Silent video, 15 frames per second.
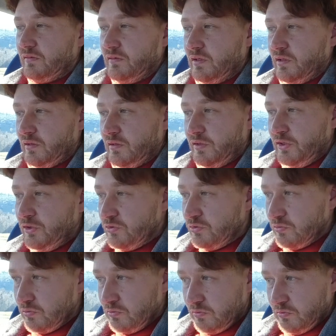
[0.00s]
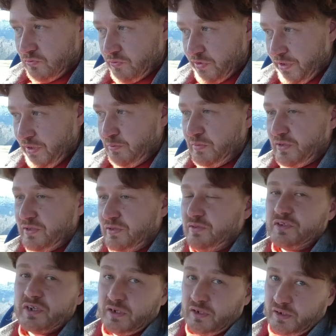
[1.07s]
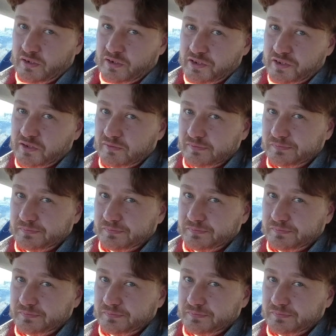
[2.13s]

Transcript: the new rims and tires,